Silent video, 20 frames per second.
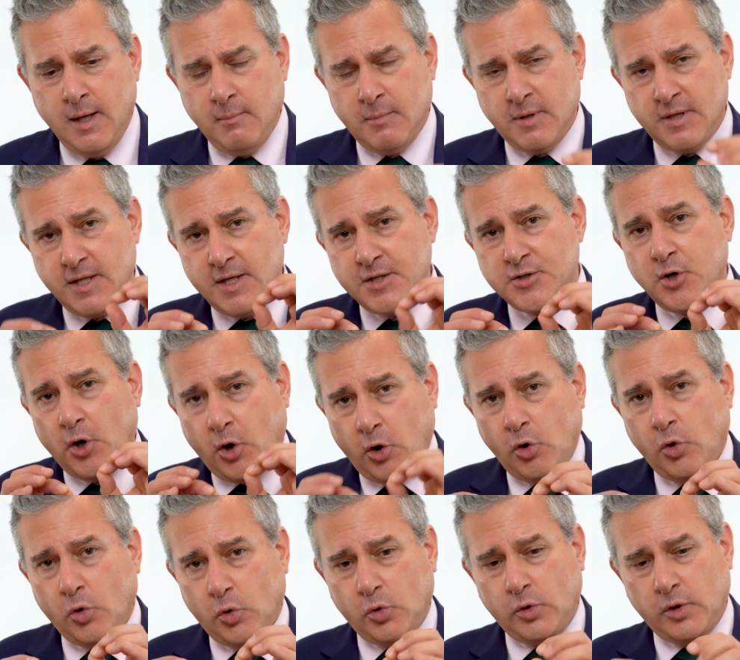But this
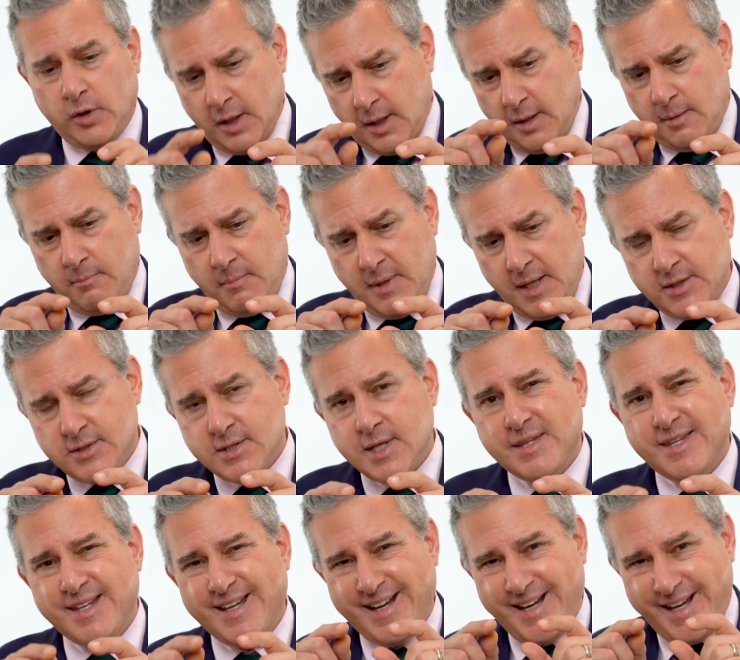hole means
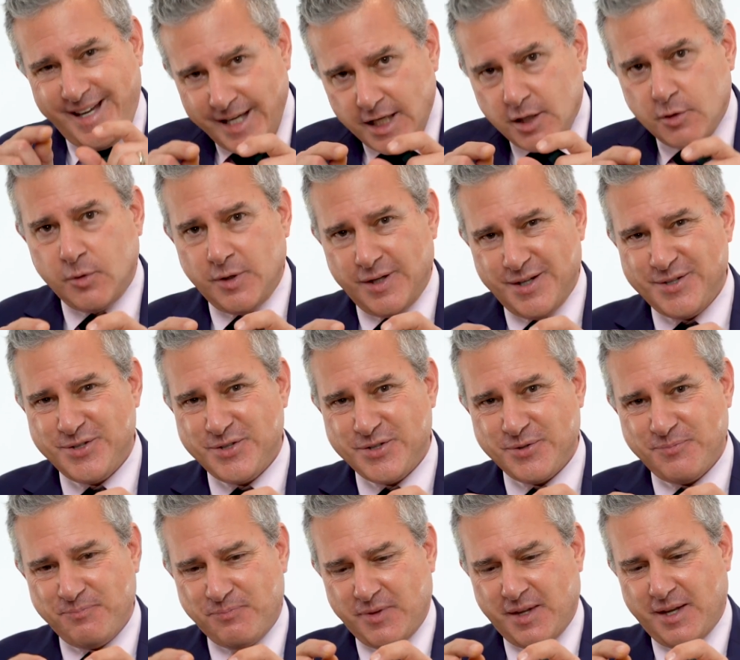that the
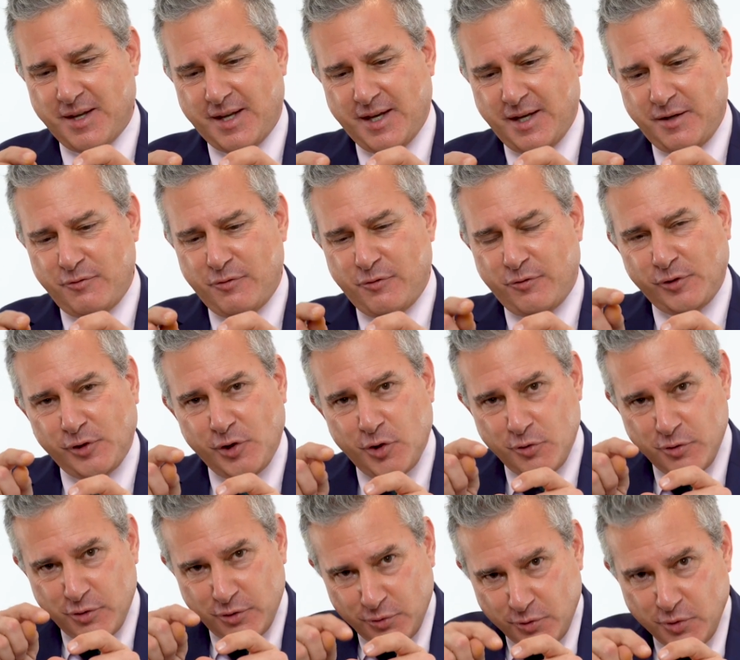aqueous can
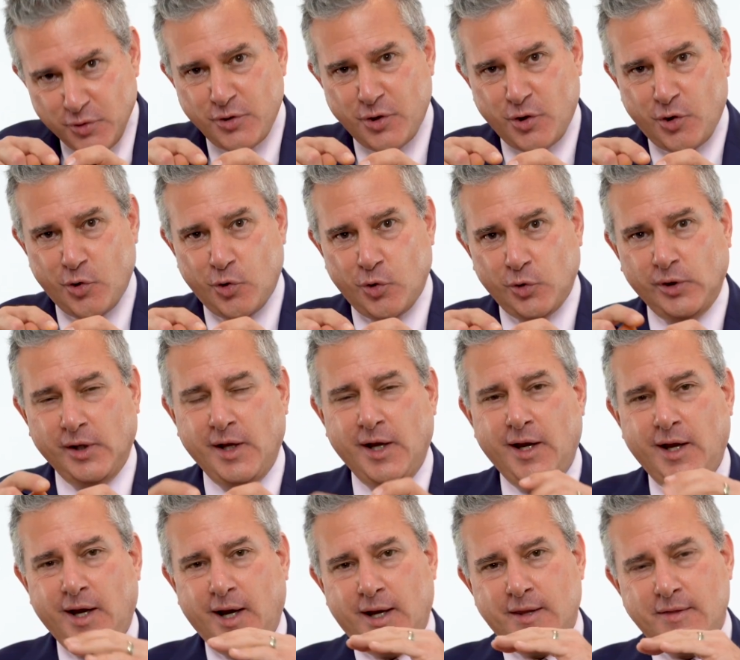flow through the hole
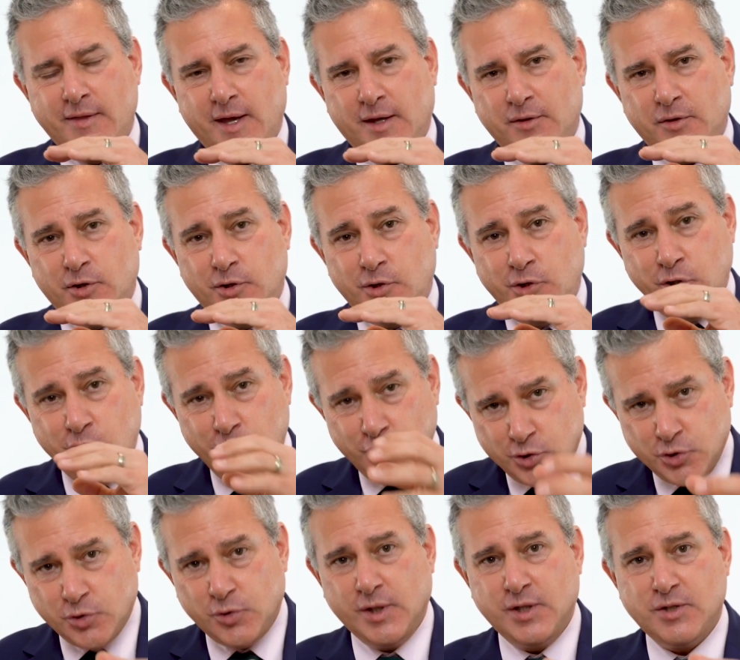and that the
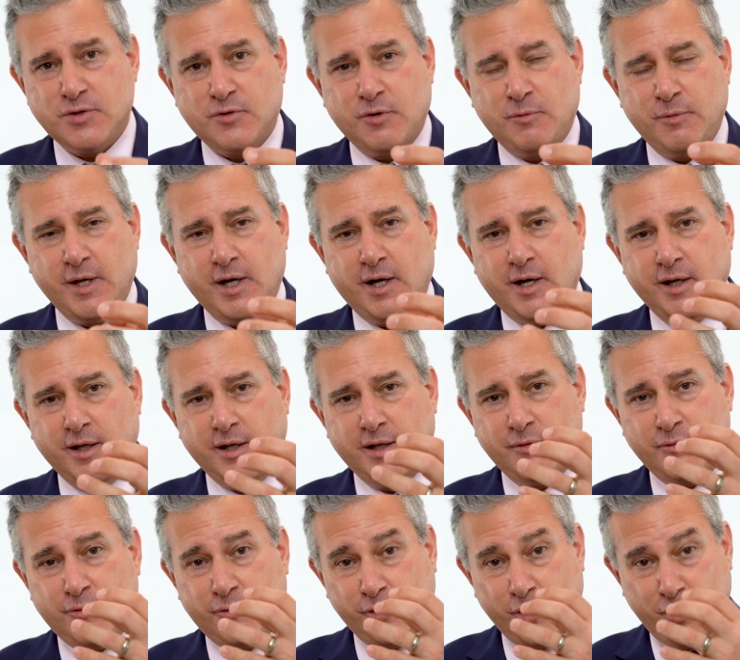nutrients from the eye
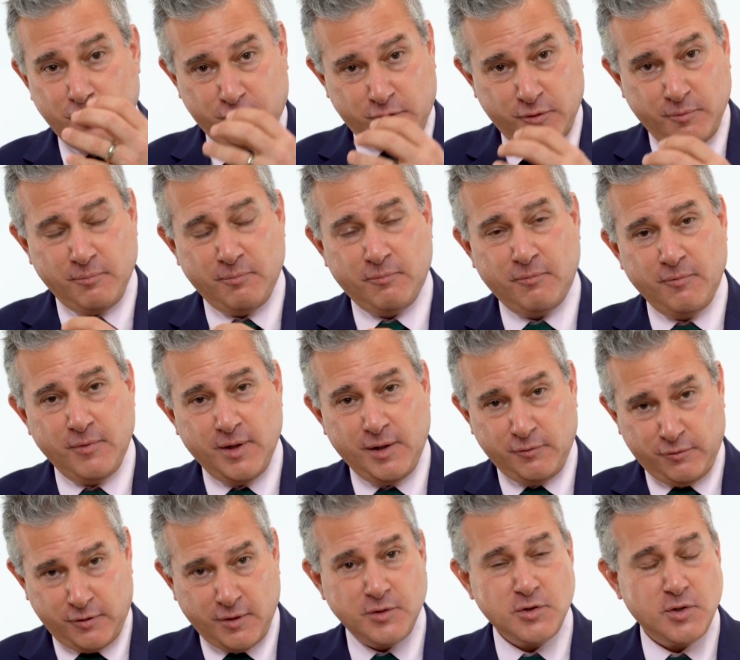can flow from in
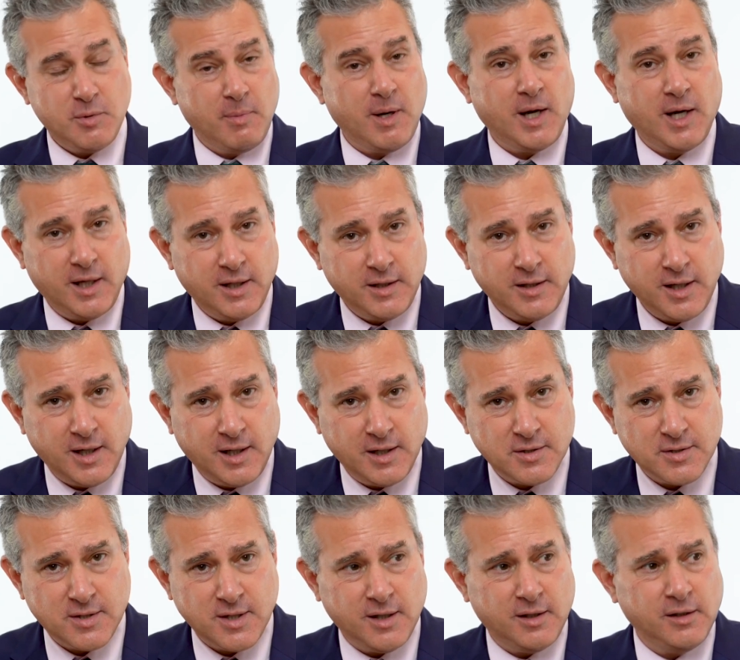front to behind the
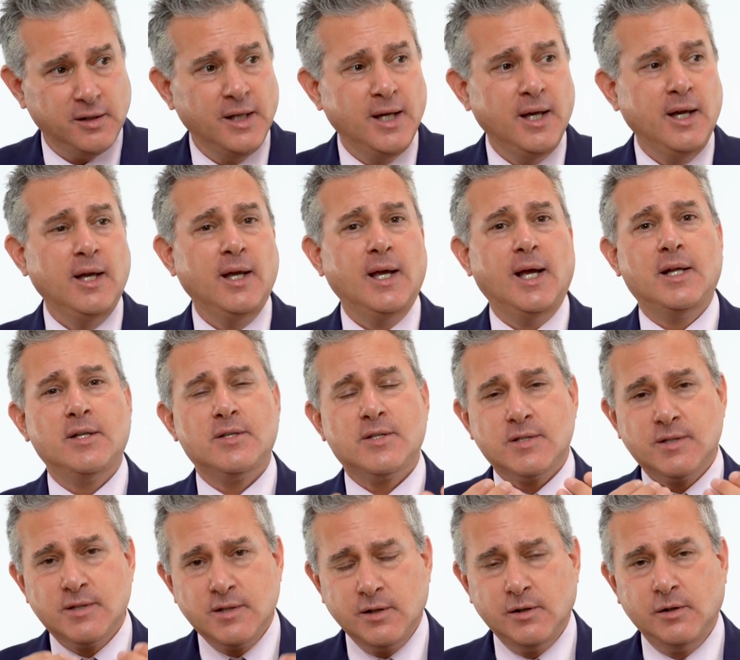ICL and
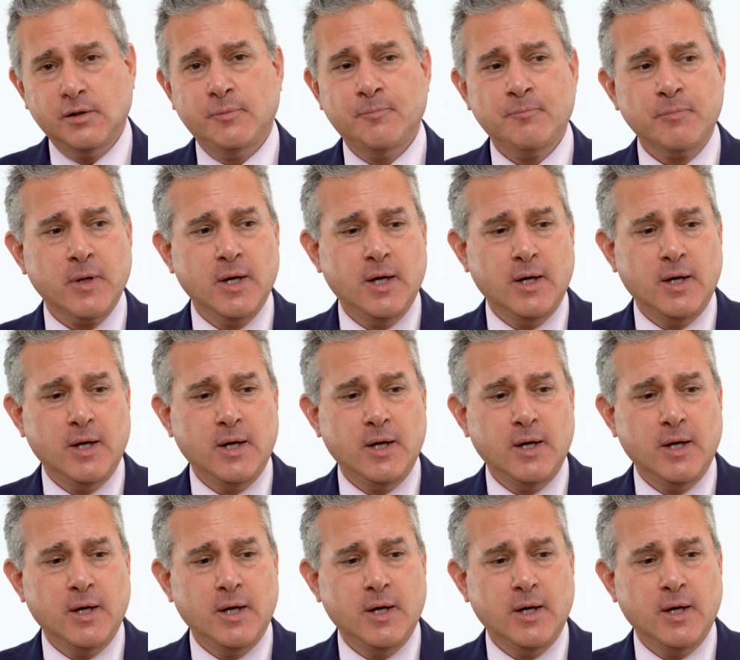still